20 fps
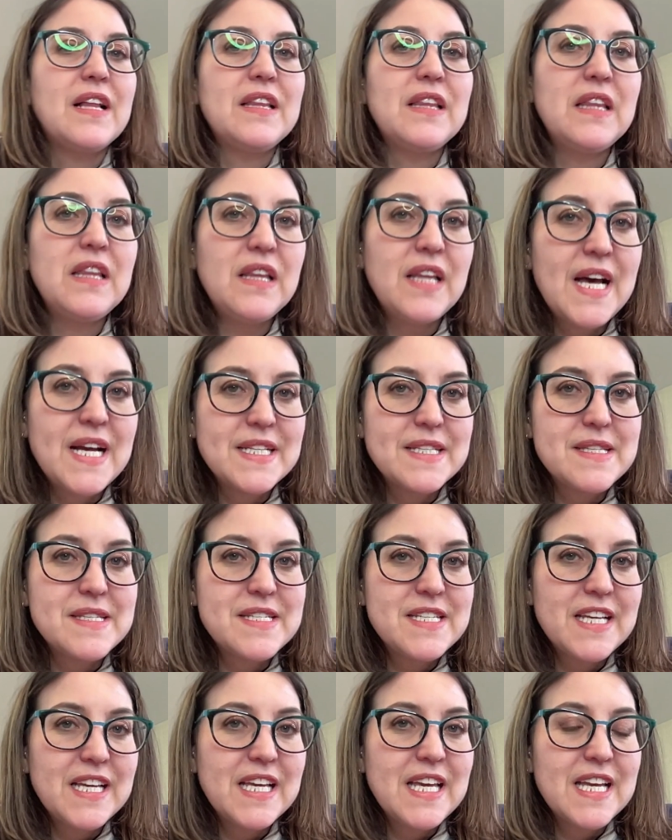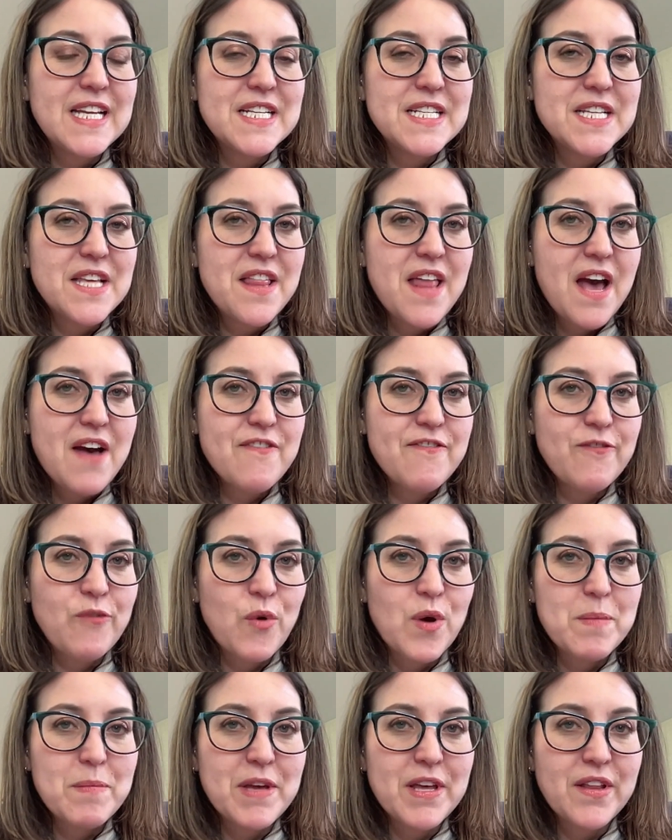Let's dig into that
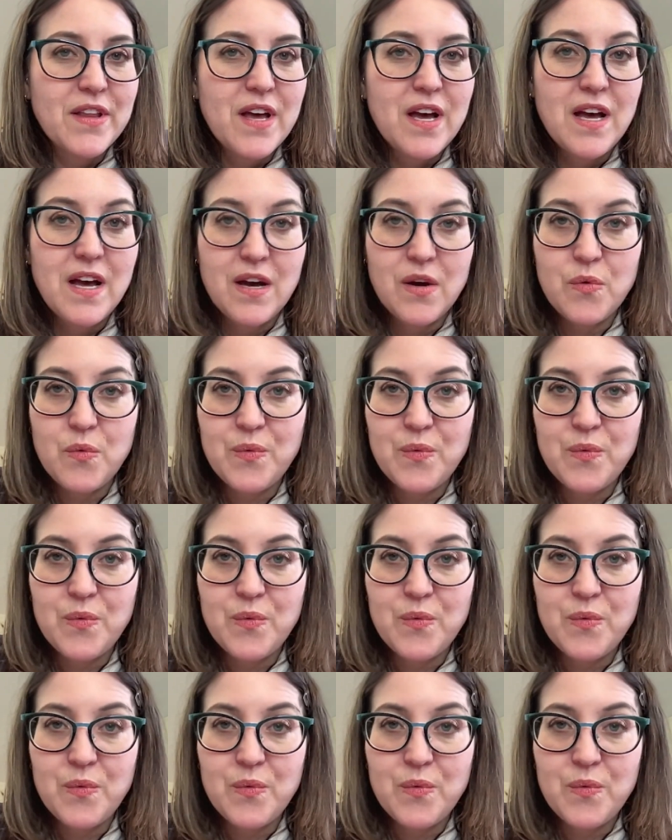formula